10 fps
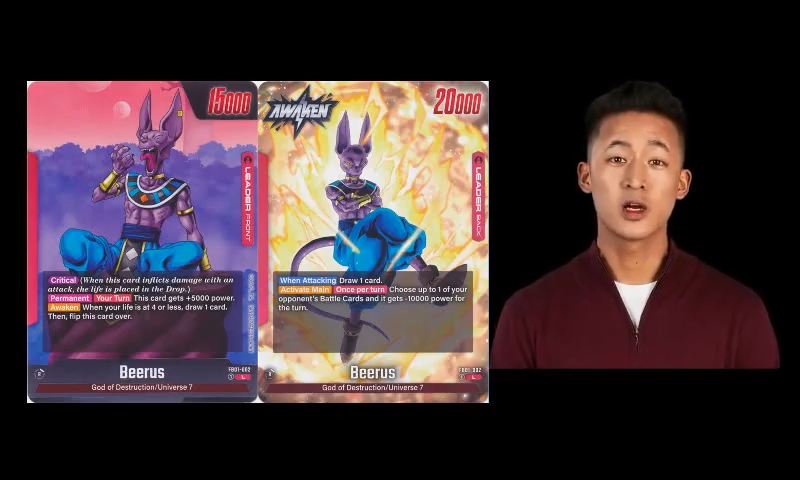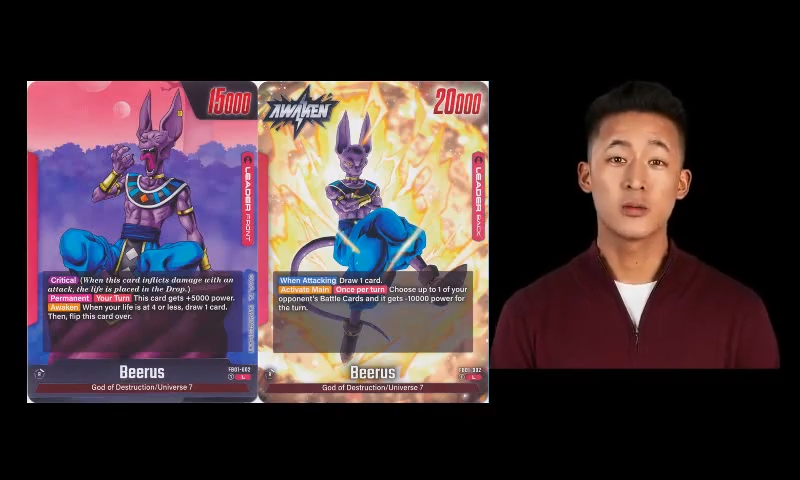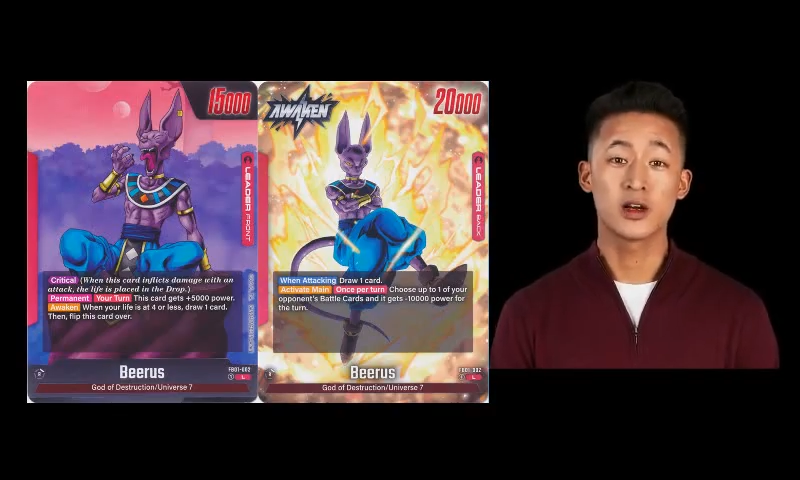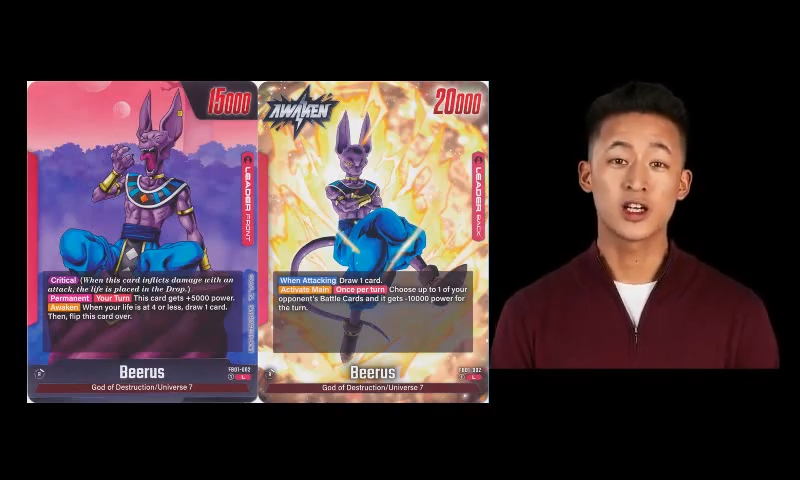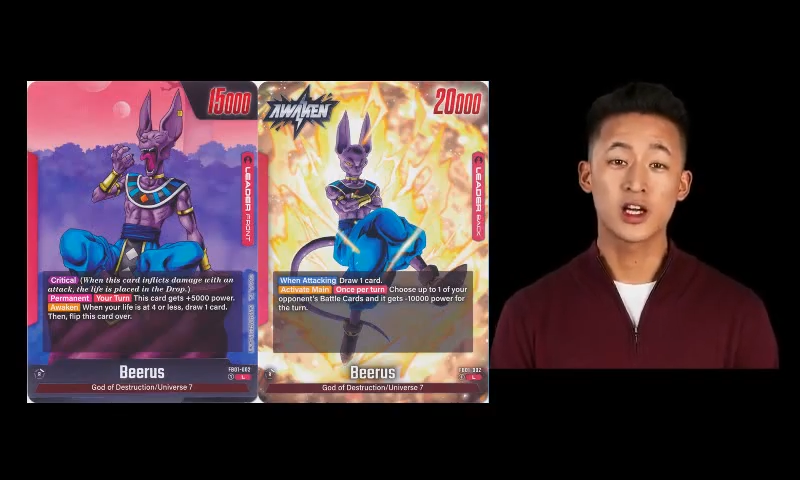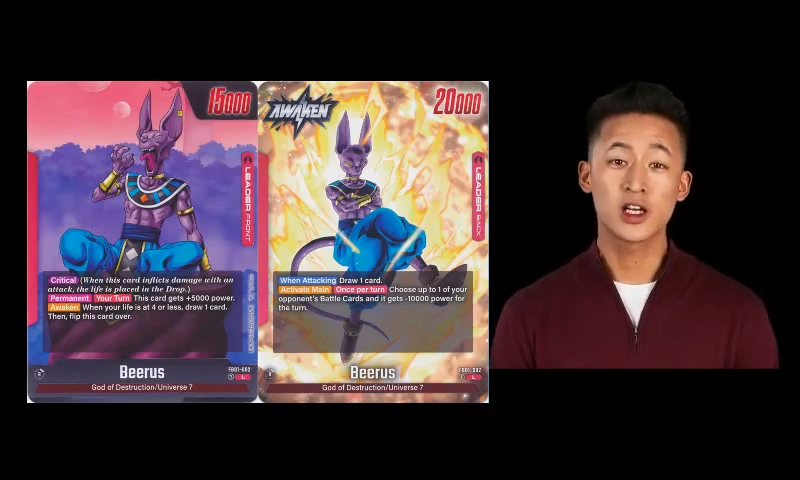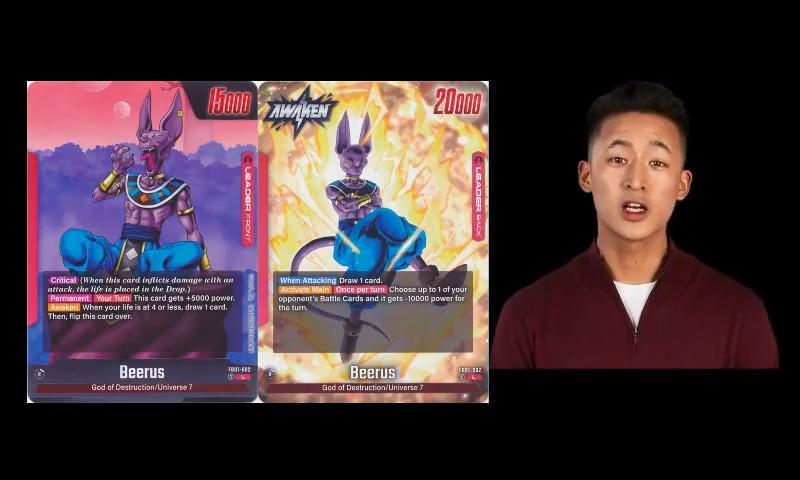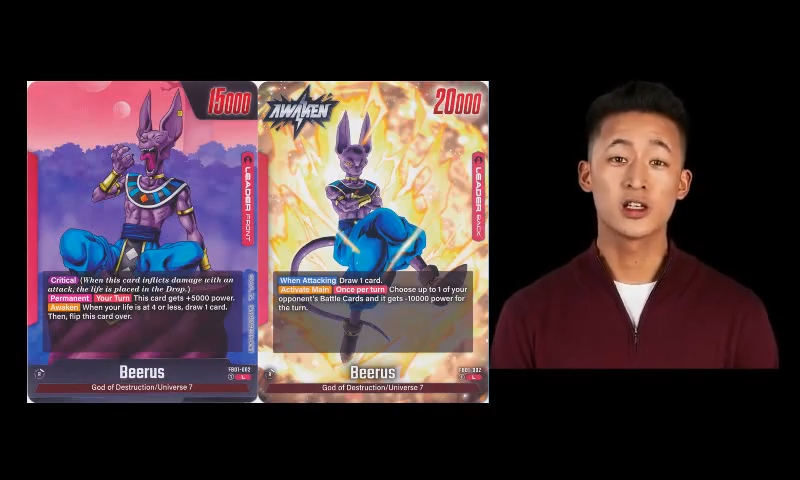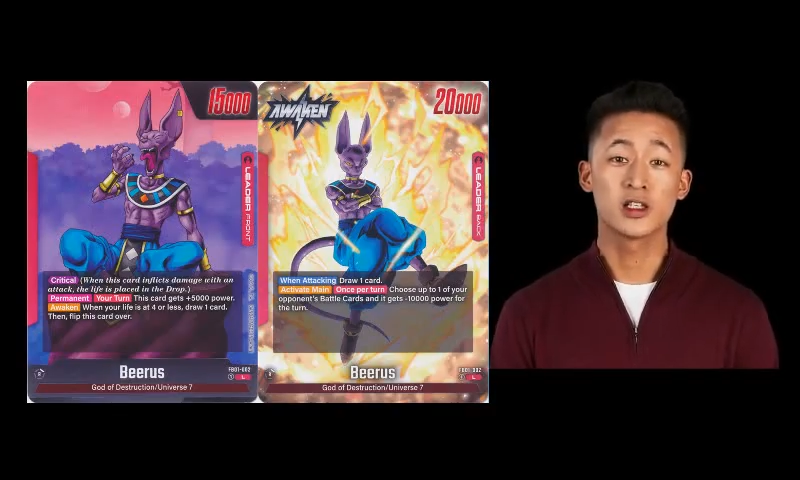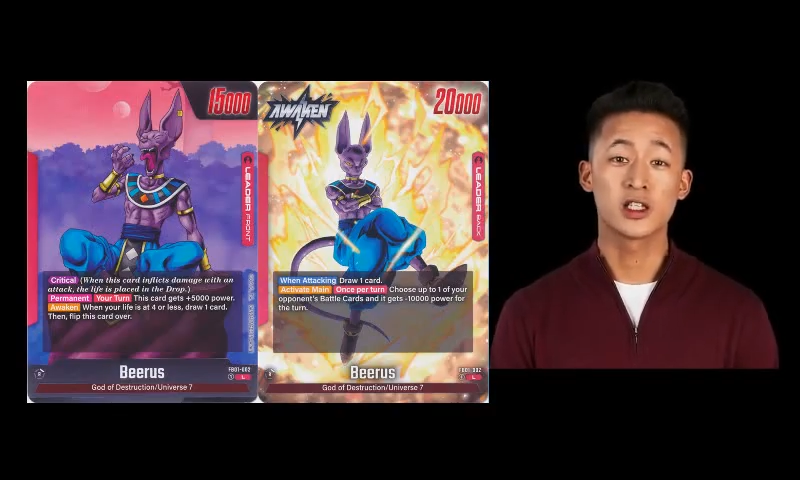But the
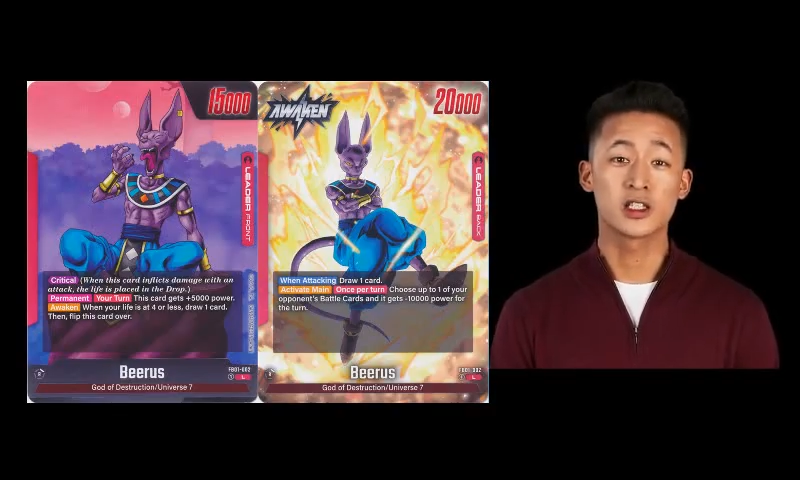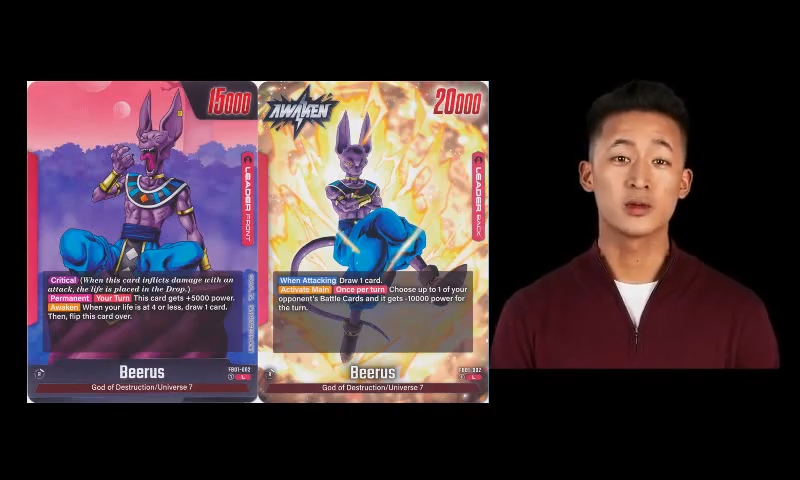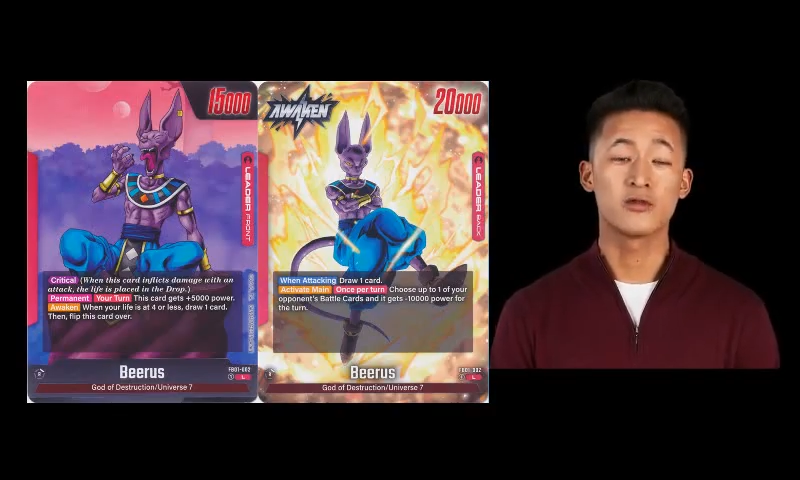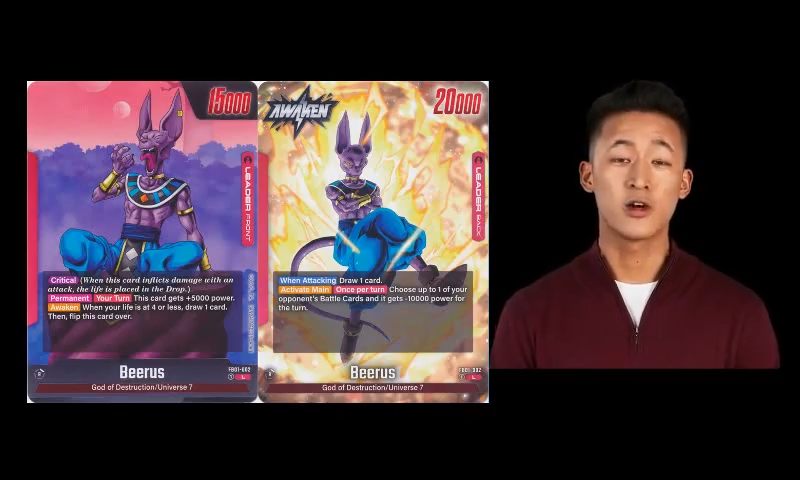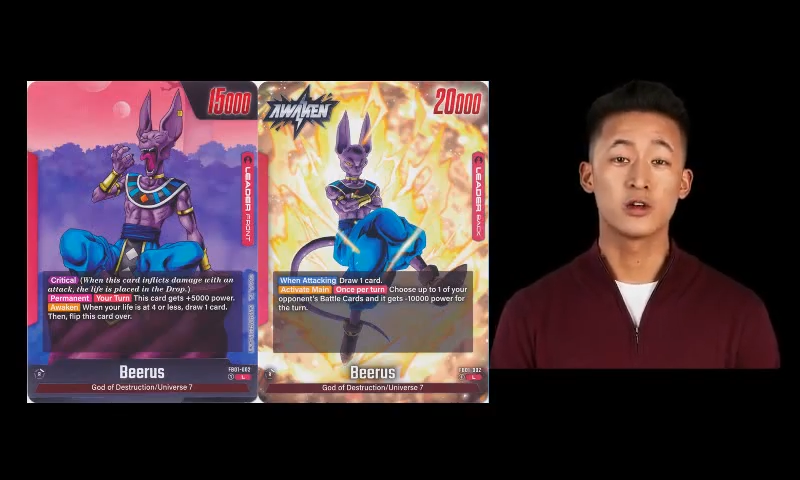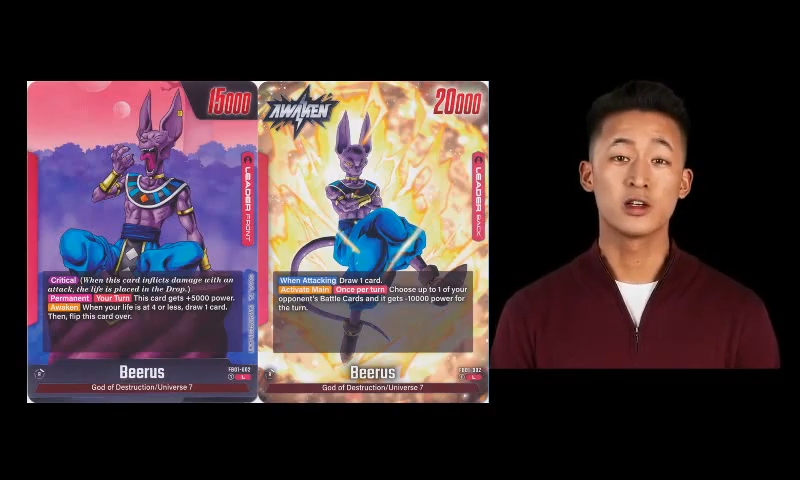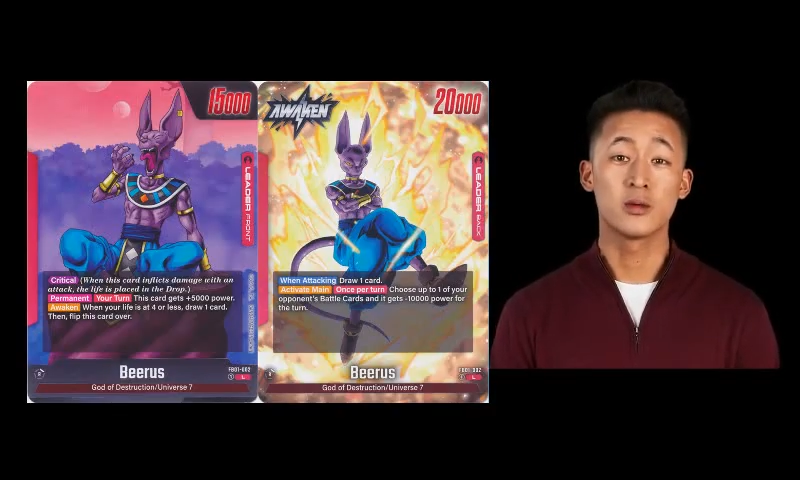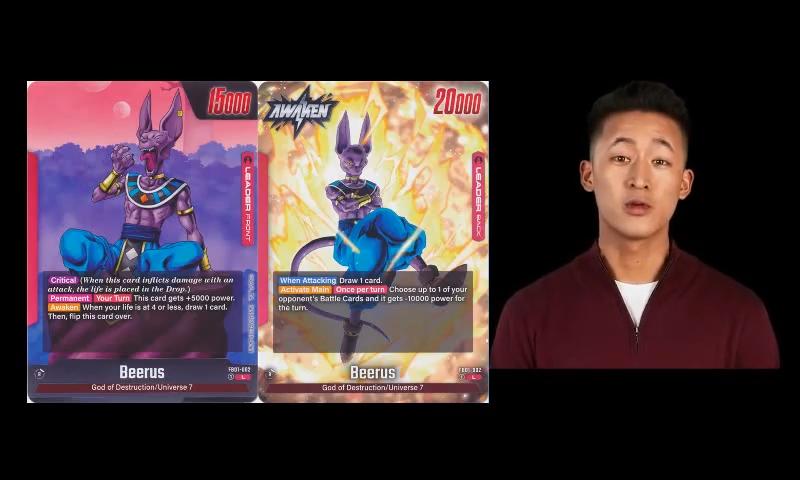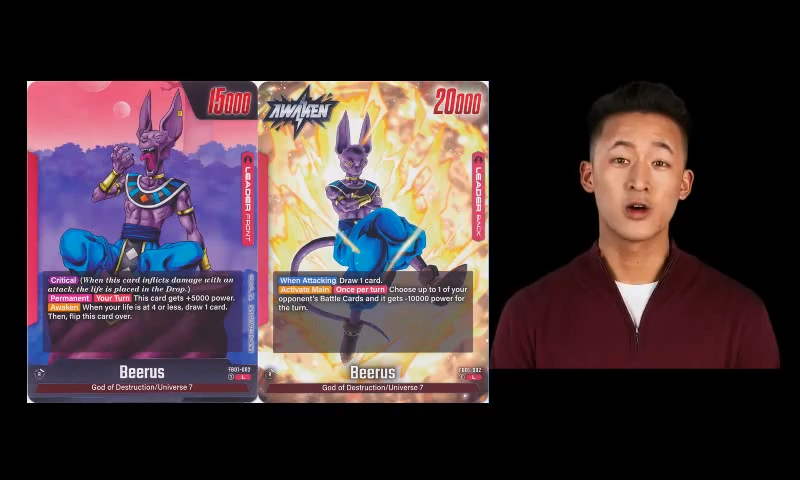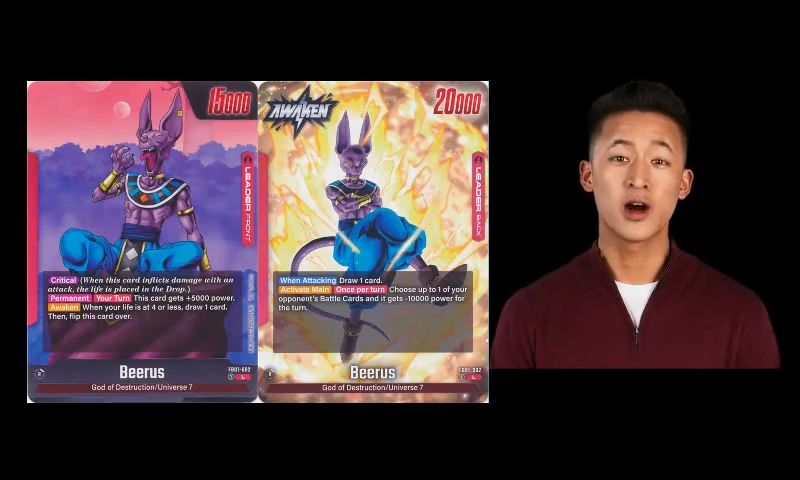key is to be vocal and
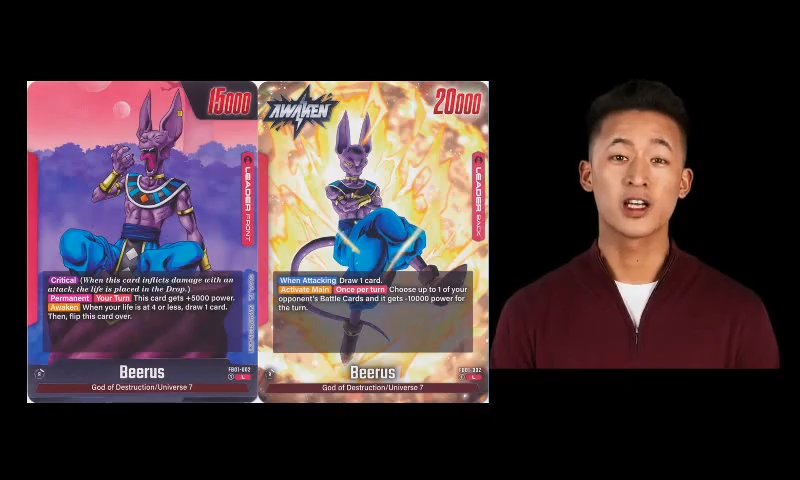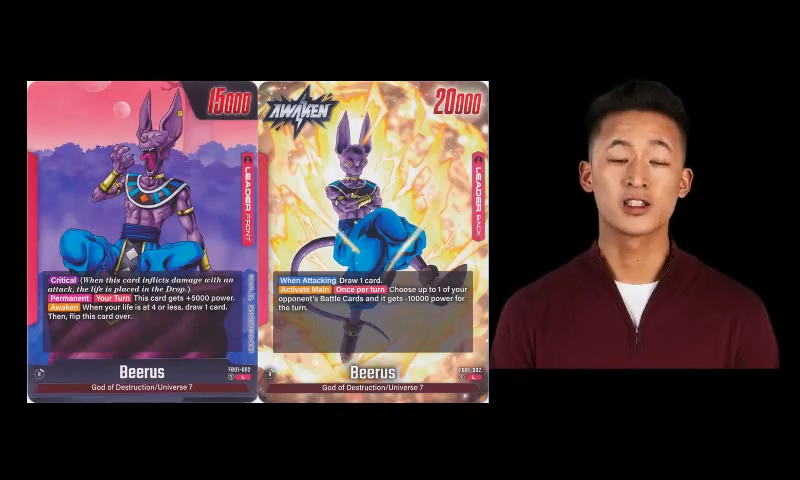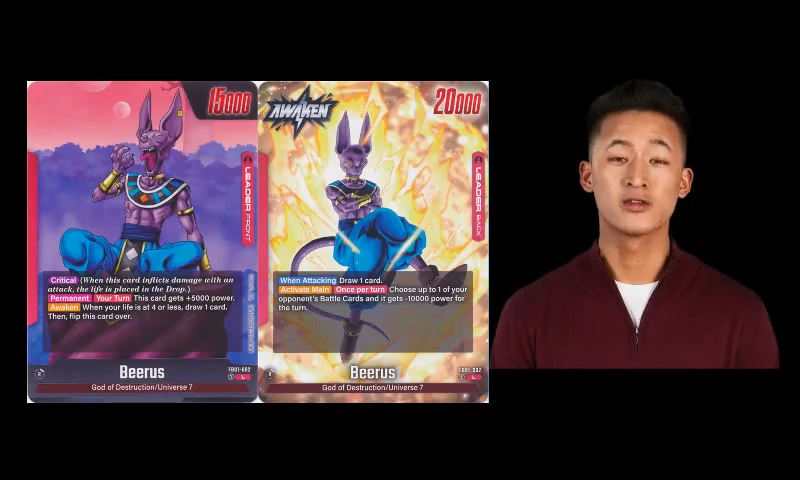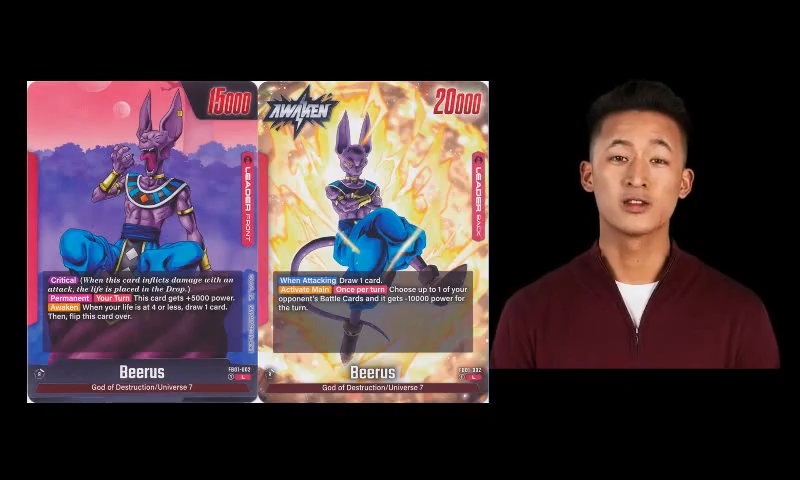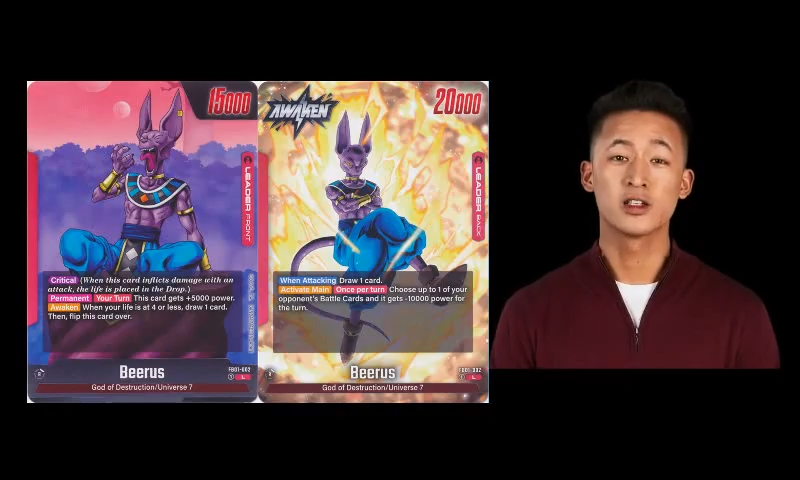proactive.